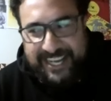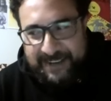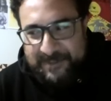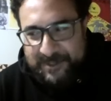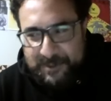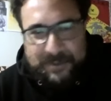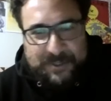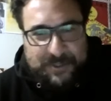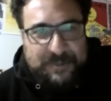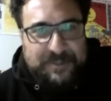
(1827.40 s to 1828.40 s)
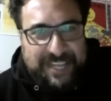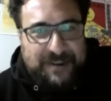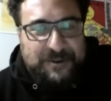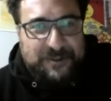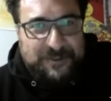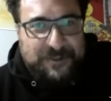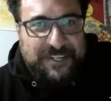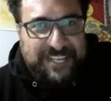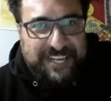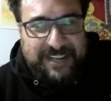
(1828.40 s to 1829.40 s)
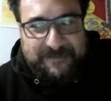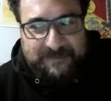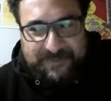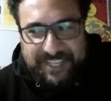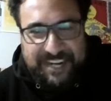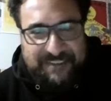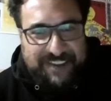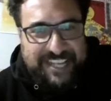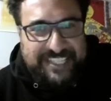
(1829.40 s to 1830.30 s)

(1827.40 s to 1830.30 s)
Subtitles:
it's always good to tell her not to her and get advice.